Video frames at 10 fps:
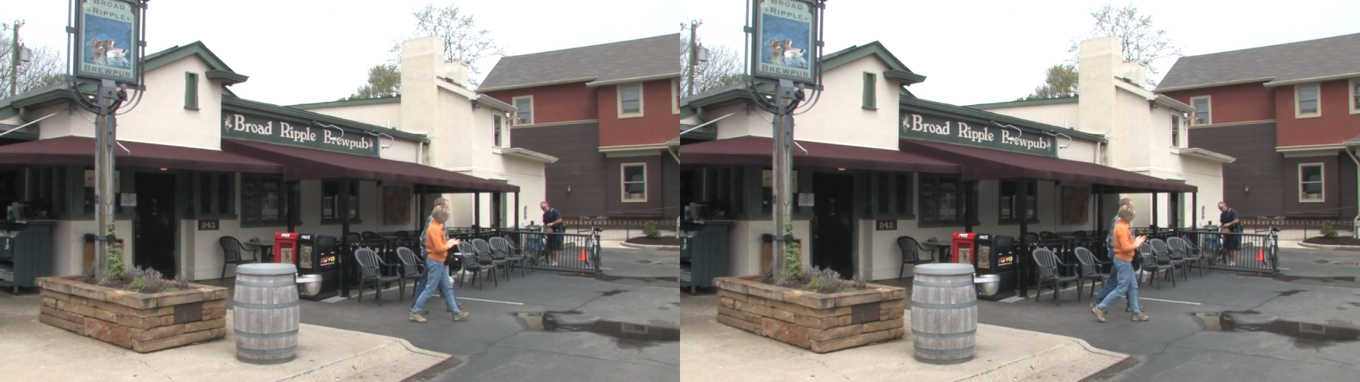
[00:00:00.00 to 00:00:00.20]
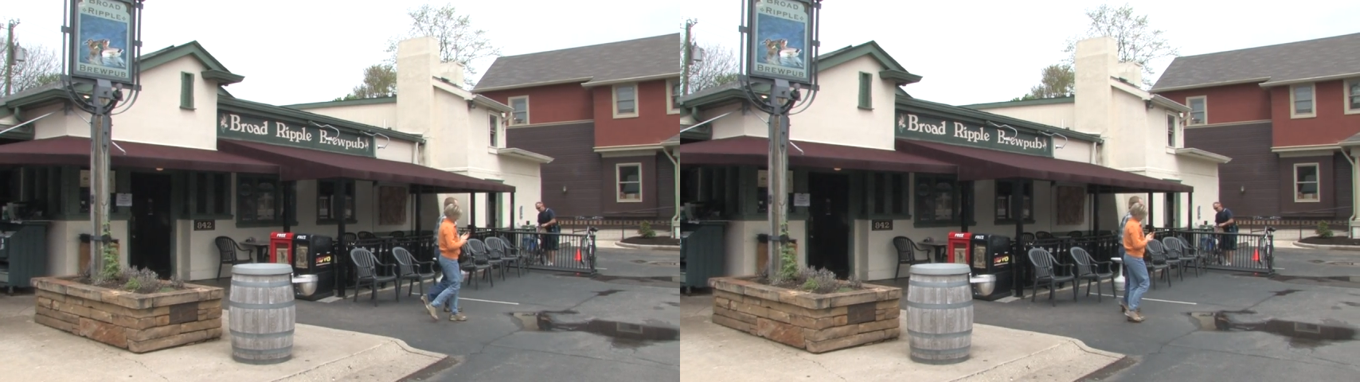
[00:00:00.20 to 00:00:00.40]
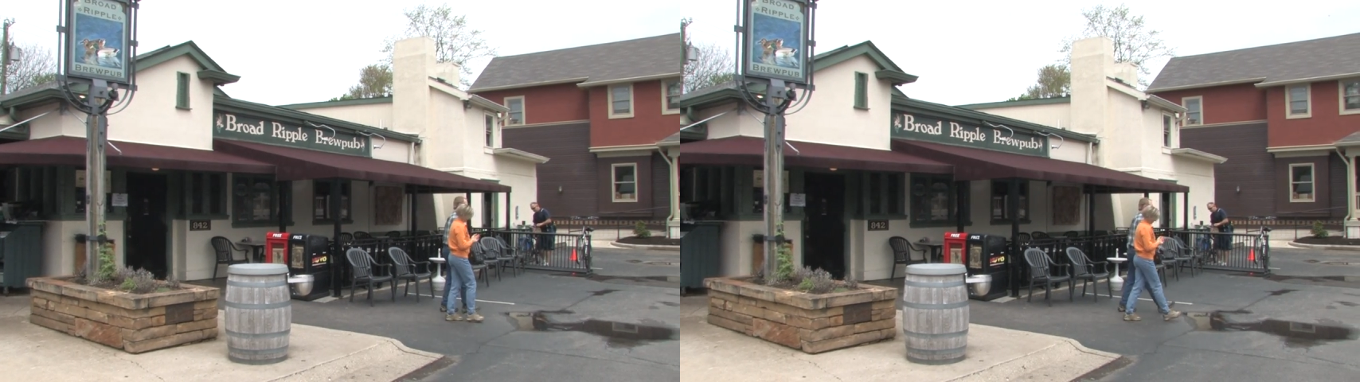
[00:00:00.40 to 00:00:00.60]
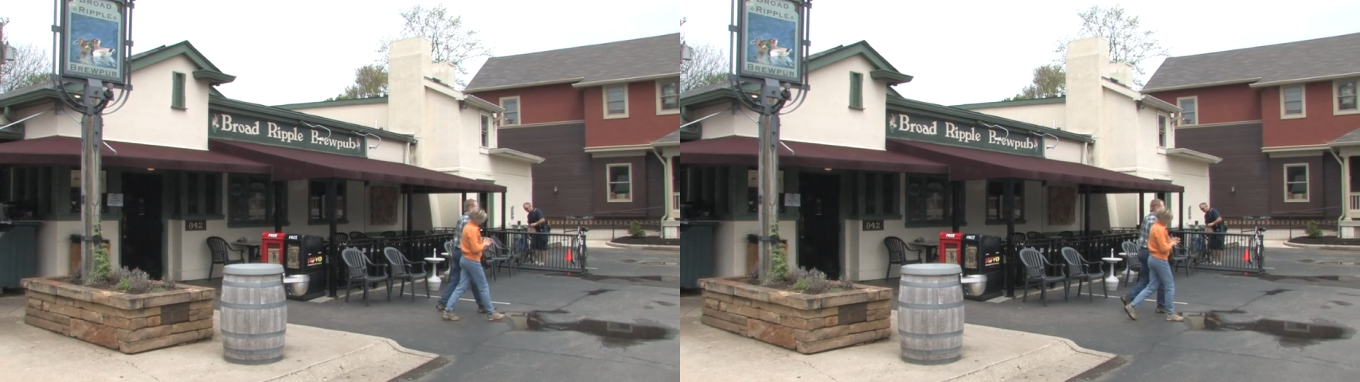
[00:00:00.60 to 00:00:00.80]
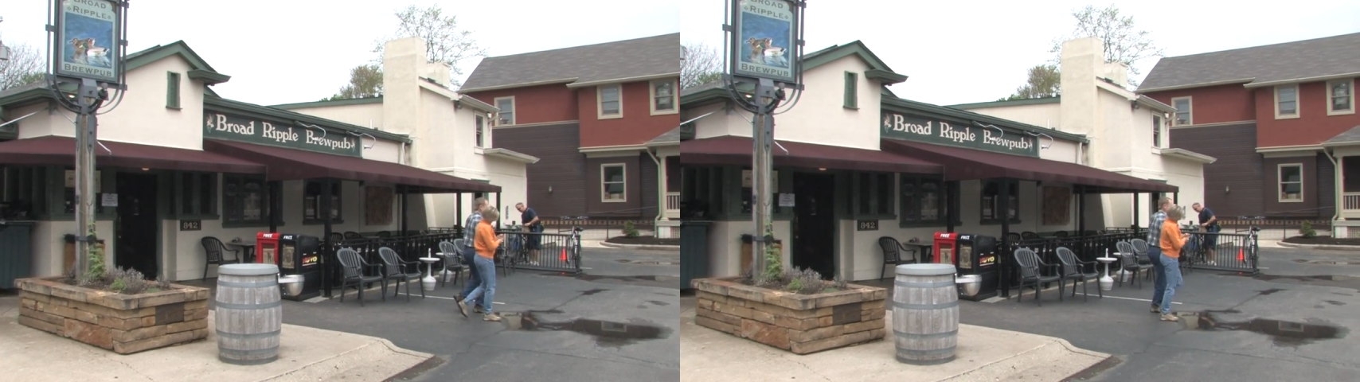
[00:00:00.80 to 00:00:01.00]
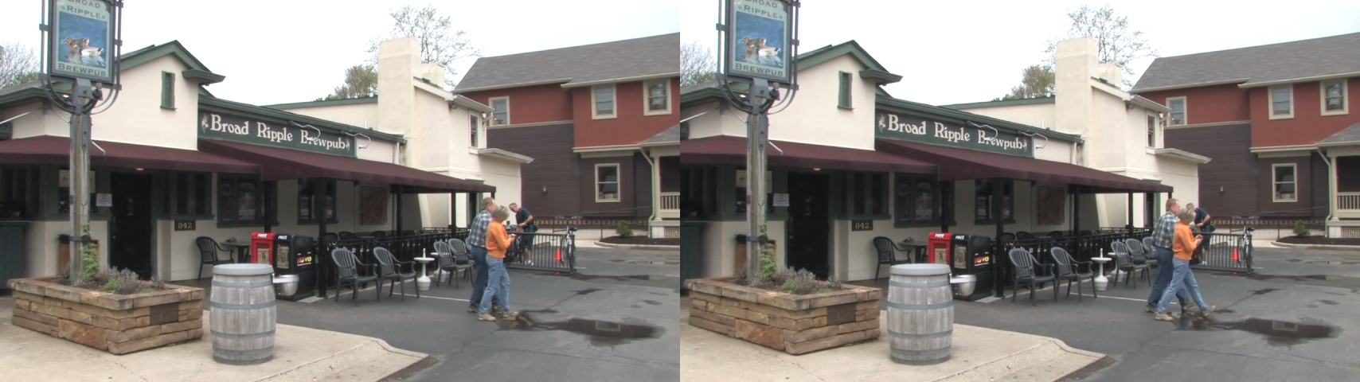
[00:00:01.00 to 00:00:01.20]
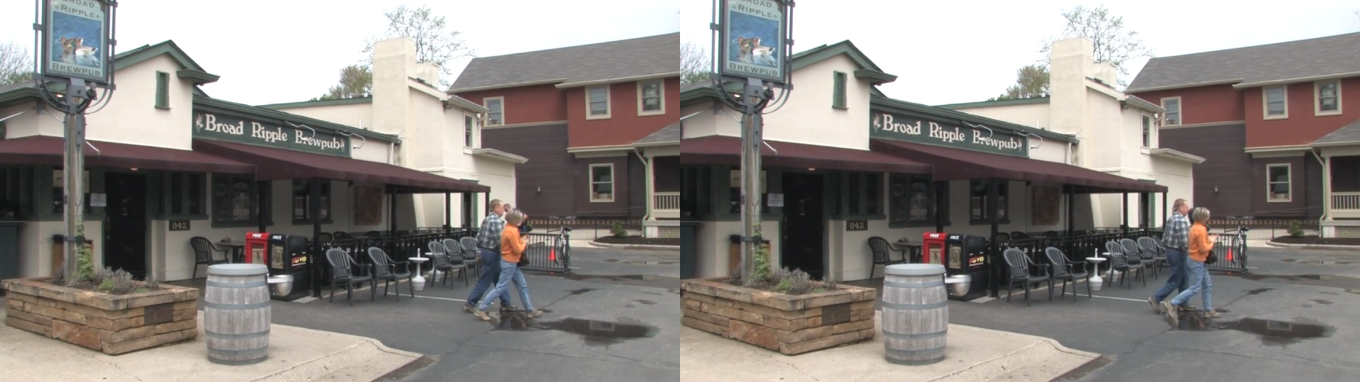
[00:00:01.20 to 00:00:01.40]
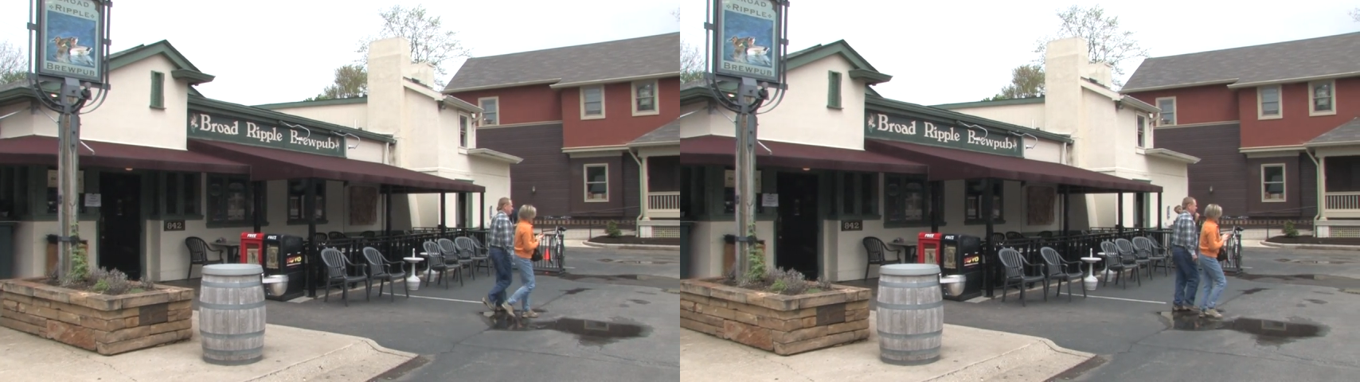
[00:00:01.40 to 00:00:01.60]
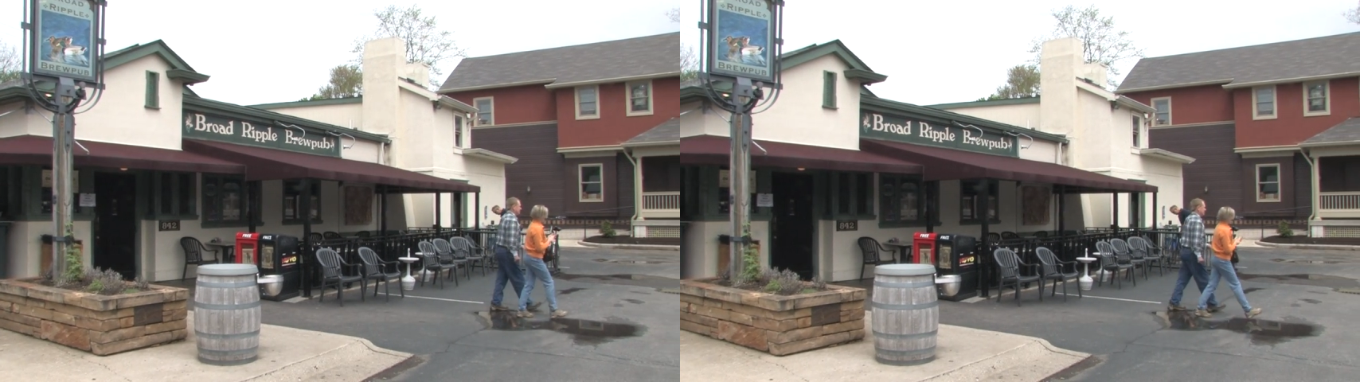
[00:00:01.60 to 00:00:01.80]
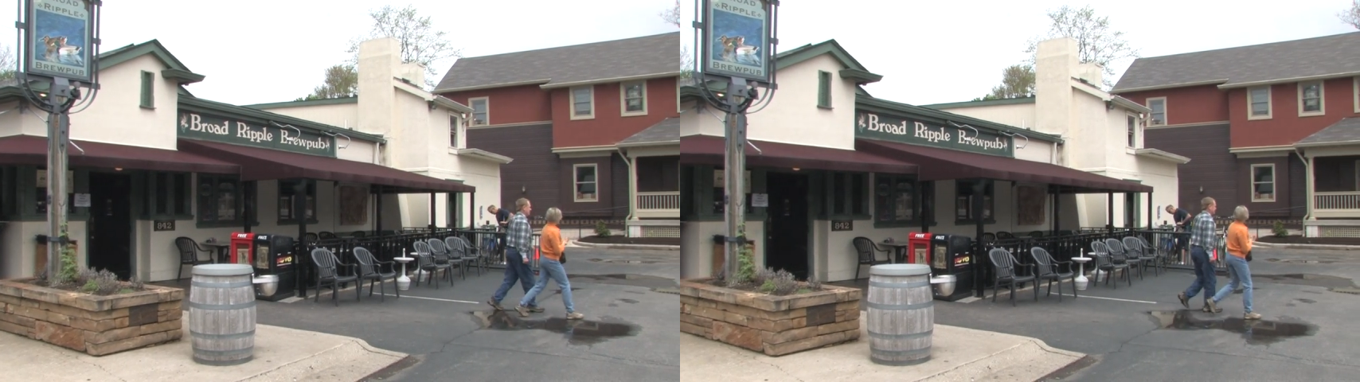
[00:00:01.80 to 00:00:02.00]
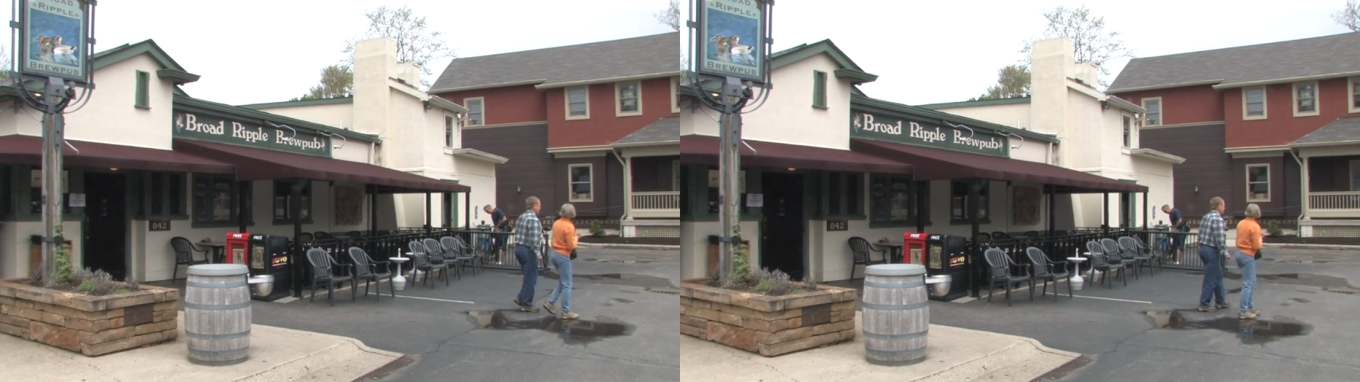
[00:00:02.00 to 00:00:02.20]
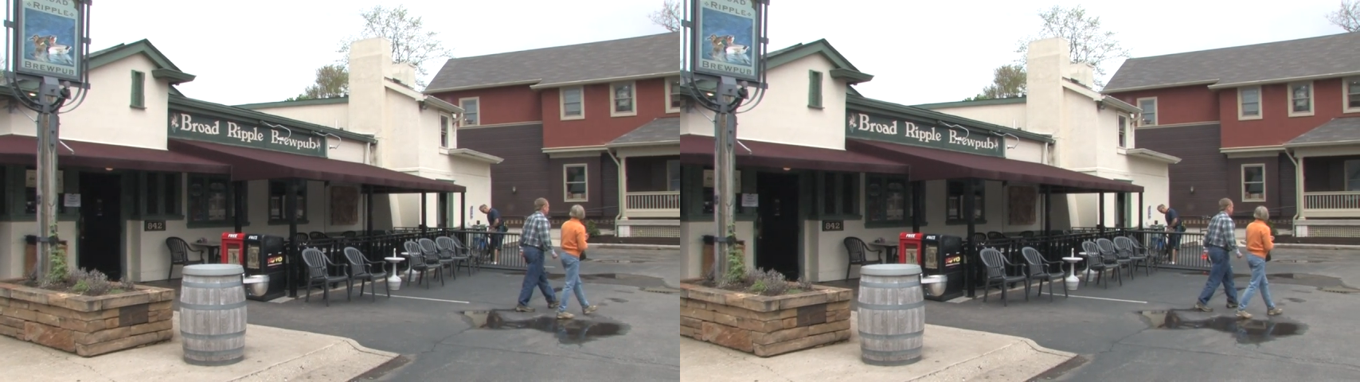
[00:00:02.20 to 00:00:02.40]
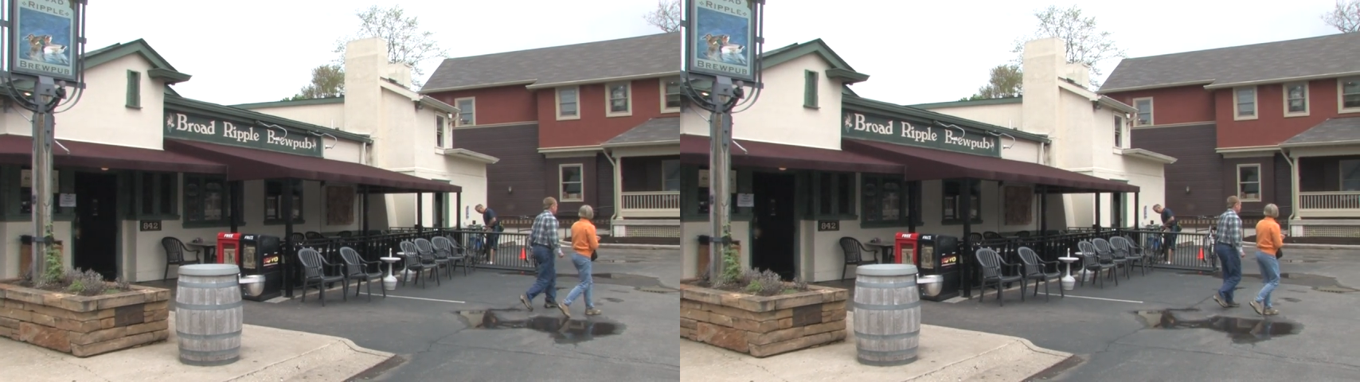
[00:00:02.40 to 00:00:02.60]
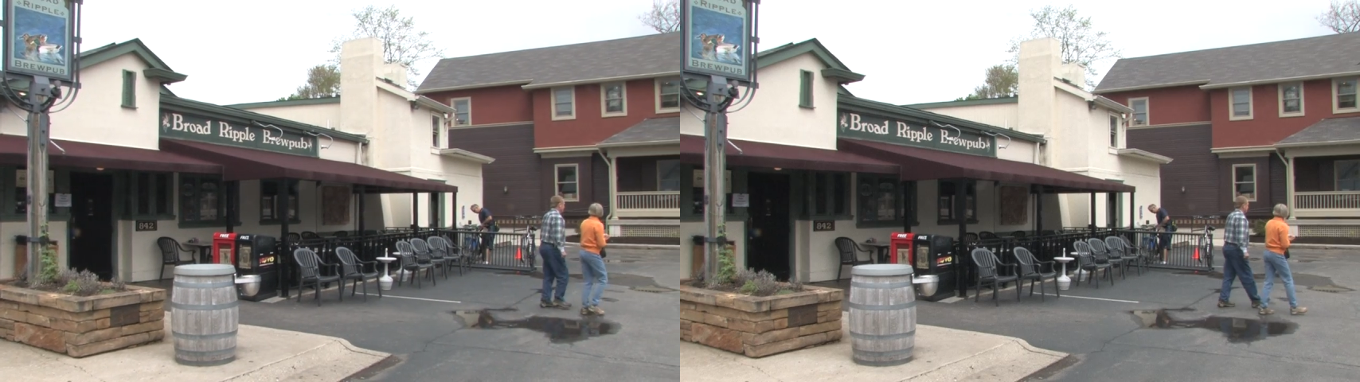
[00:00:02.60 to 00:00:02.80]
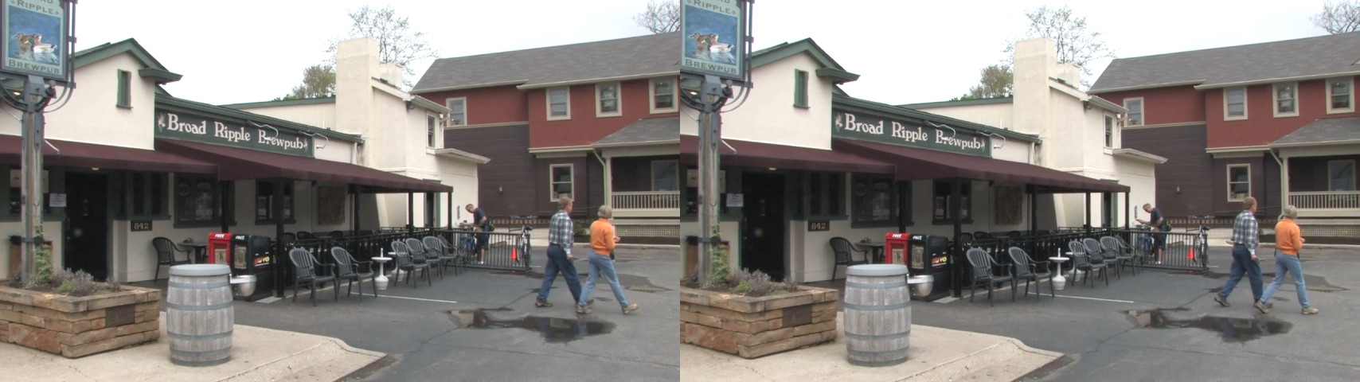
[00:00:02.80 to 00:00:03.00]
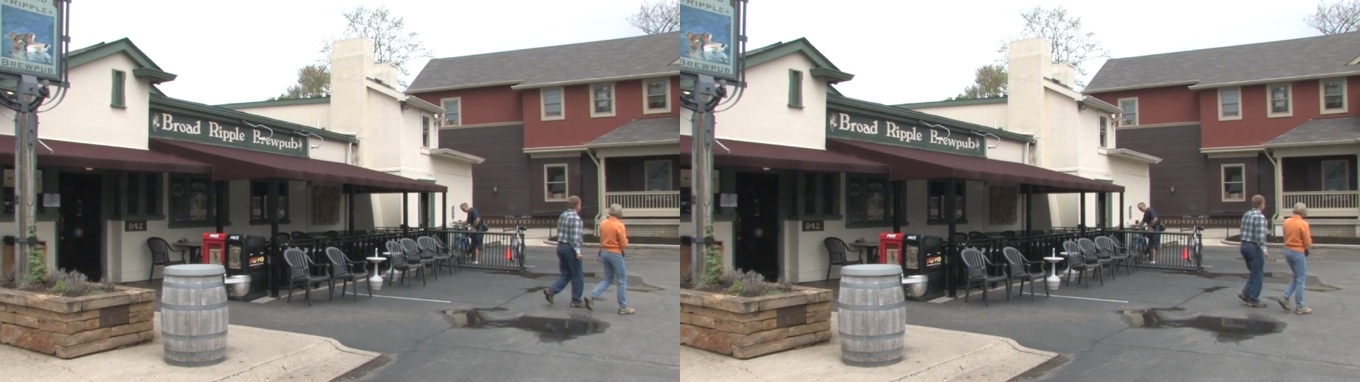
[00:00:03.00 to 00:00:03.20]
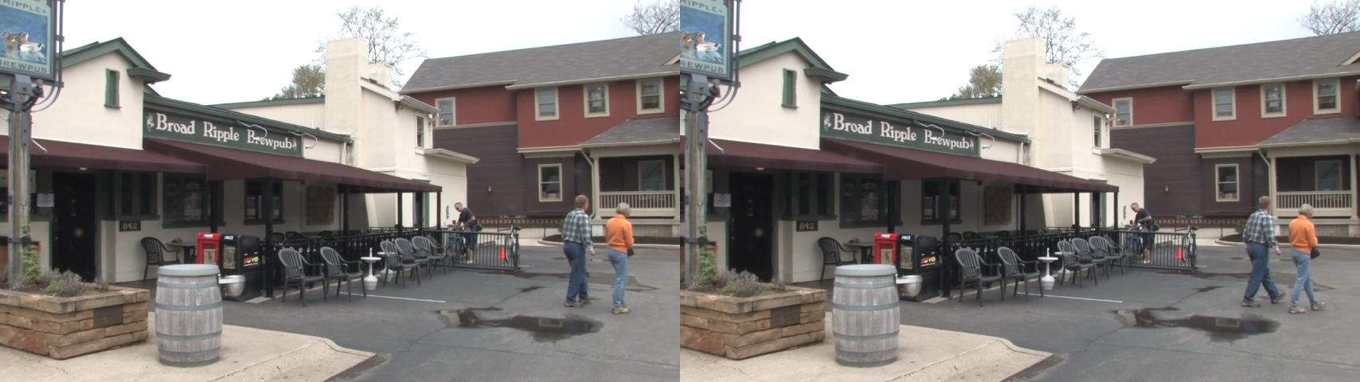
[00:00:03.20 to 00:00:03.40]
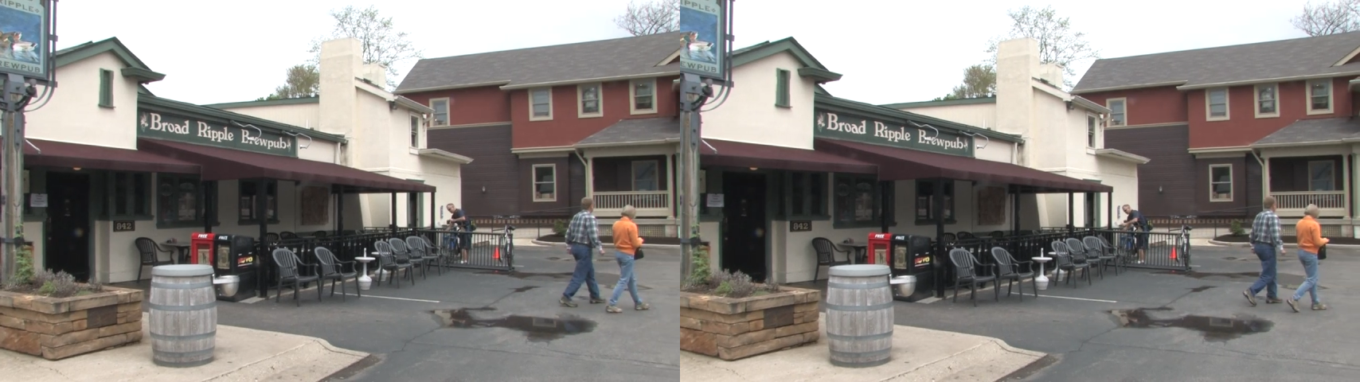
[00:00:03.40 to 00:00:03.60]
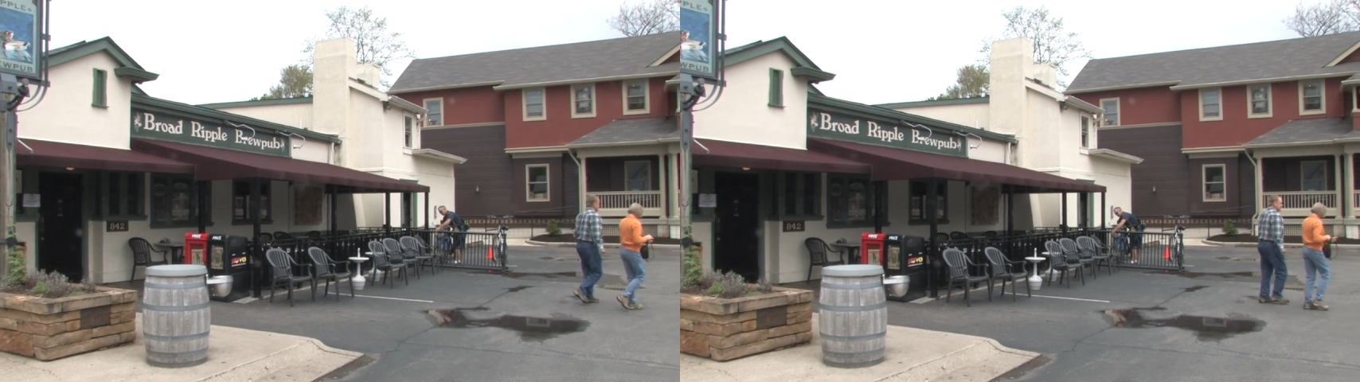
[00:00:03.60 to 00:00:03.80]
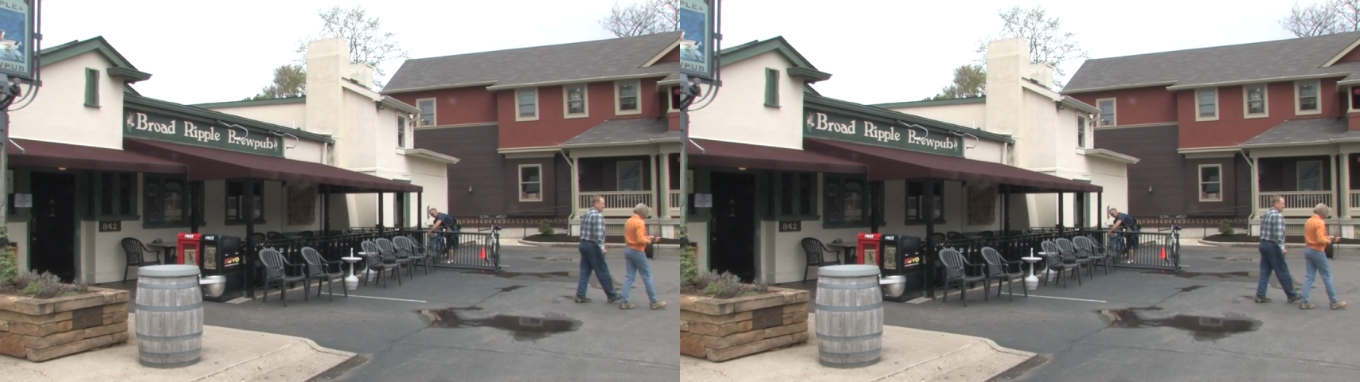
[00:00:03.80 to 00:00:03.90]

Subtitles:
Nobody's mouth can be seen.